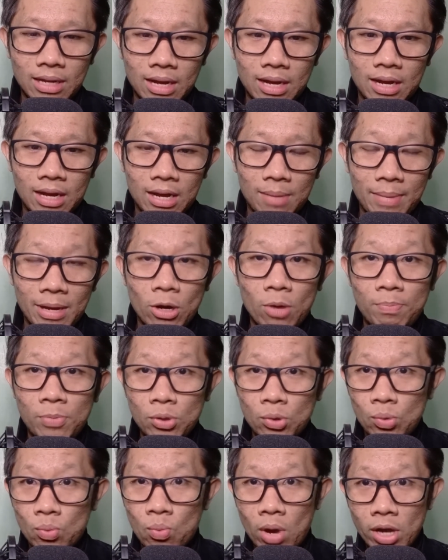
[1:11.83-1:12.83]
I hope
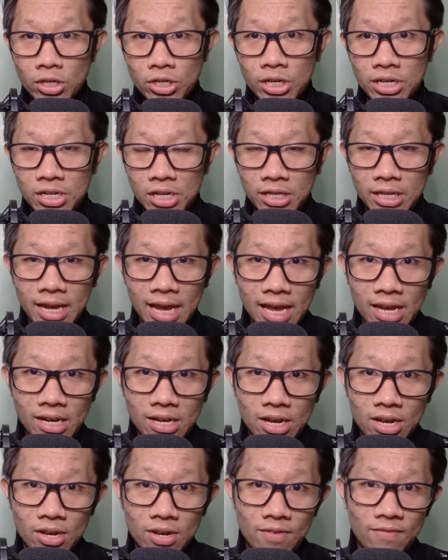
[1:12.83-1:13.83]
you watch until the end
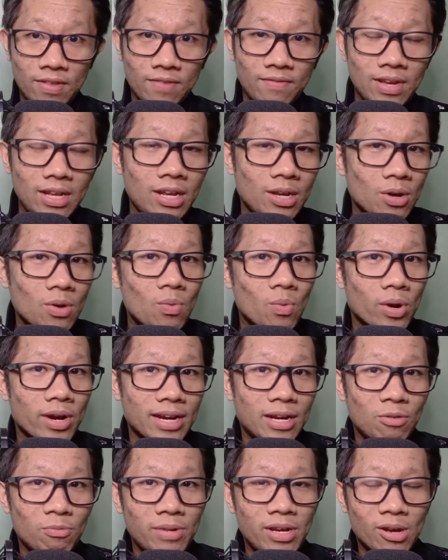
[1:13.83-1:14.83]
of the video,
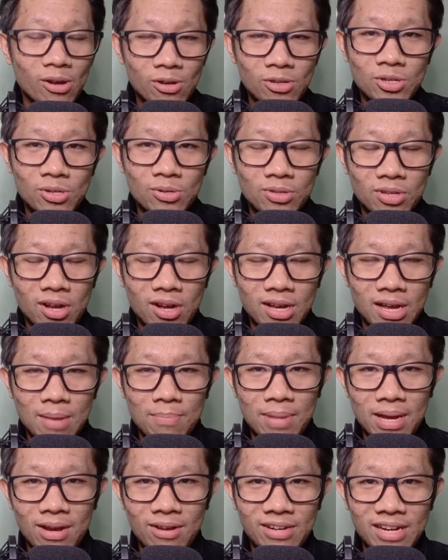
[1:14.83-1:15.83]
wherein we also talk
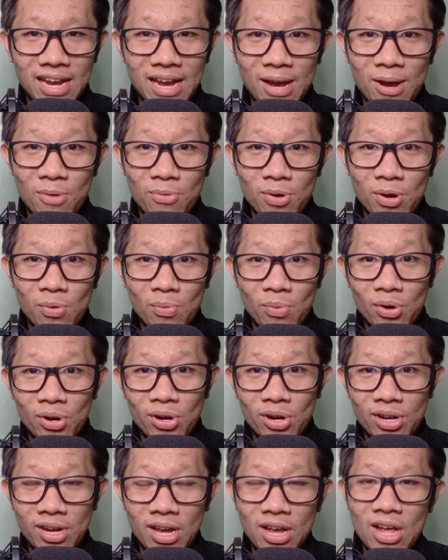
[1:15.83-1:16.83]
about our
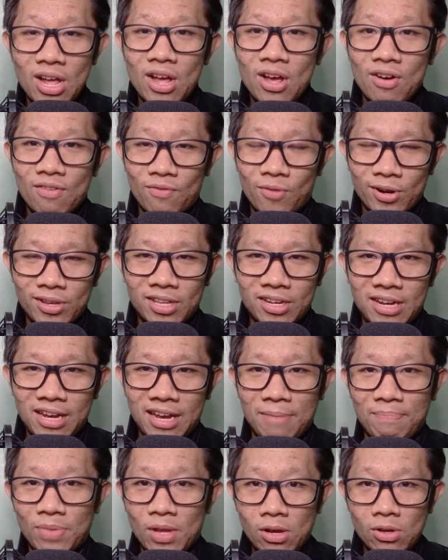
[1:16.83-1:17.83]
word for the
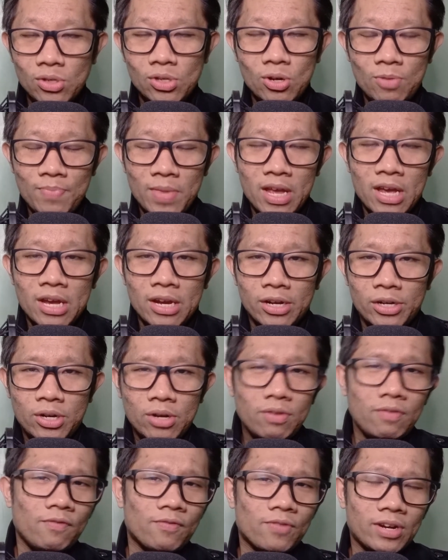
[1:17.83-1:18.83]
day. Also,
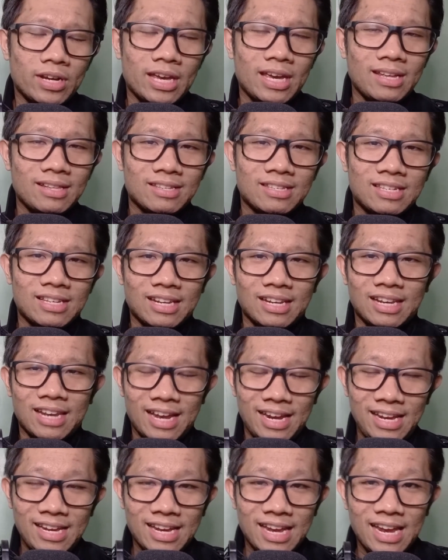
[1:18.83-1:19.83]
don't forget to
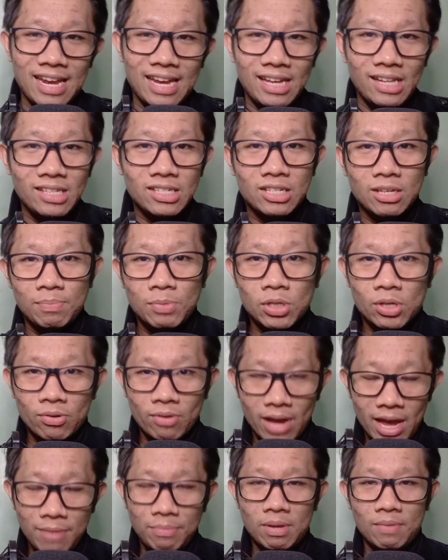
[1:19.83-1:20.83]
like and
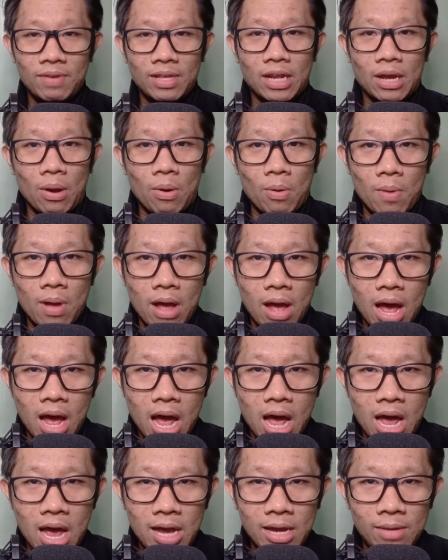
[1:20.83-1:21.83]
subscribe the video.
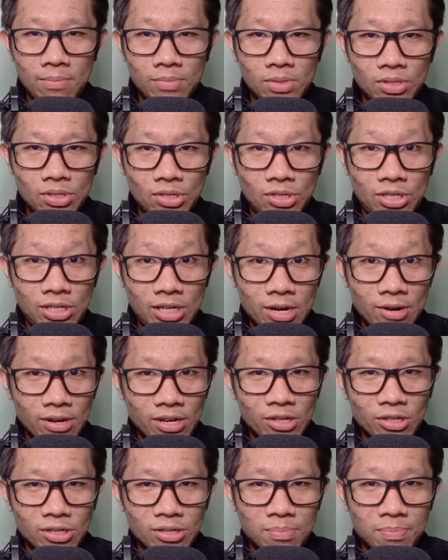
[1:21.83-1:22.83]
I'm serious.